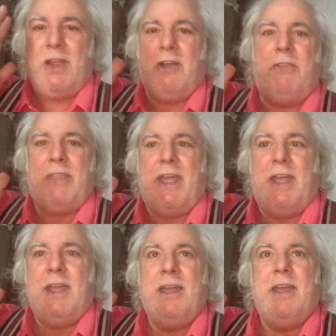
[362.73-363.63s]
he got
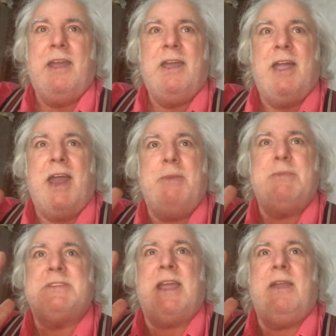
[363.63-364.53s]
there, and it
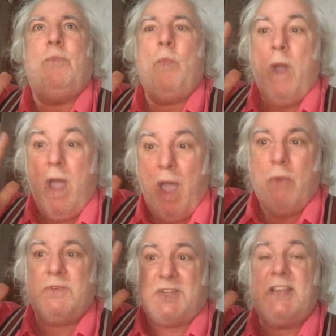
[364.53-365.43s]
was like
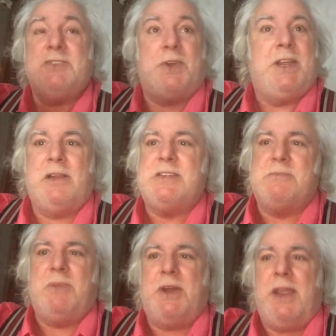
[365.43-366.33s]
whoa, so he's going to kill
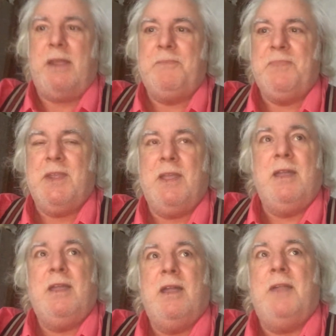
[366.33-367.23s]
somebody,
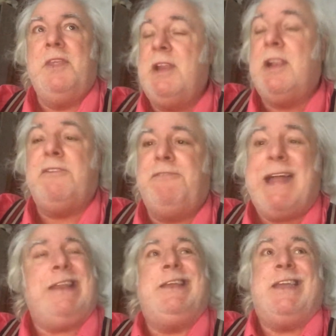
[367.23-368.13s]
and the little
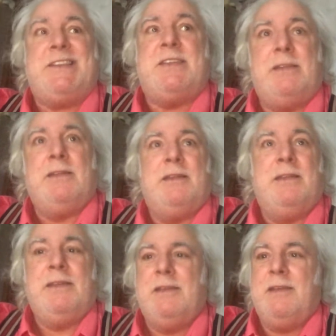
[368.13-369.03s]
fat git,
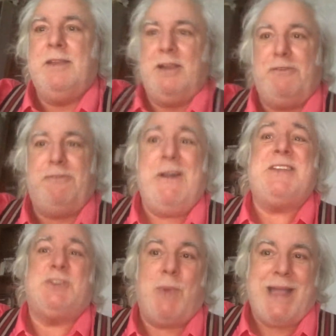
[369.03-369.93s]
little
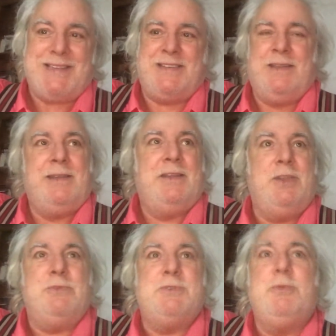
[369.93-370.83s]
fat twat
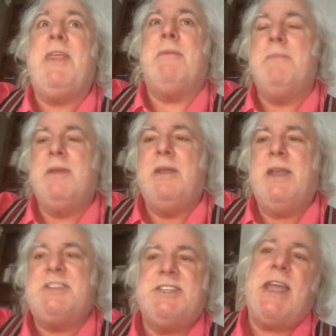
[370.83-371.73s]
that was with him,
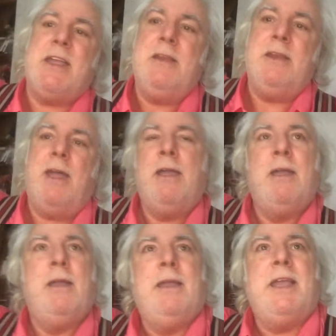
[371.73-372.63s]
his seconder,
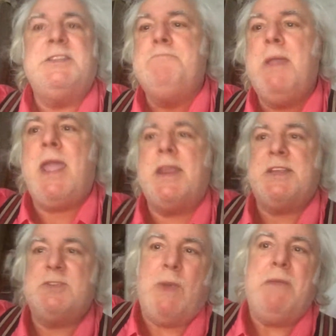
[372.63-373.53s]
his mate,
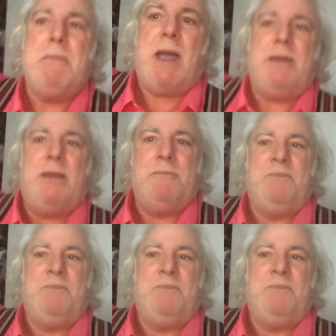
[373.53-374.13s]
his wingman,